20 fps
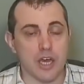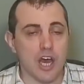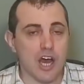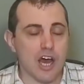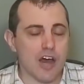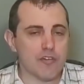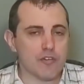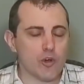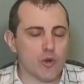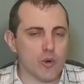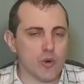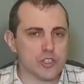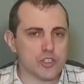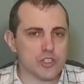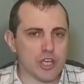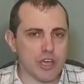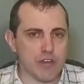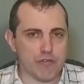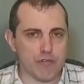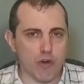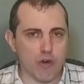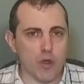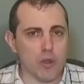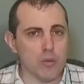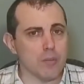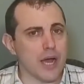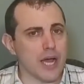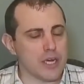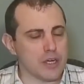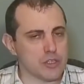Of course, if all
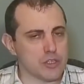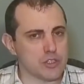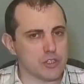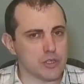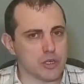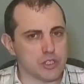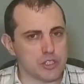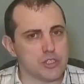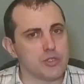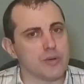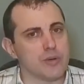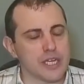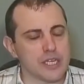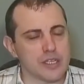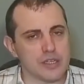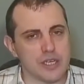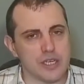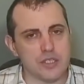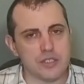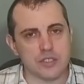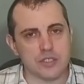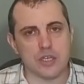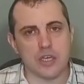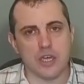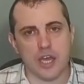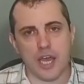miners are doing this,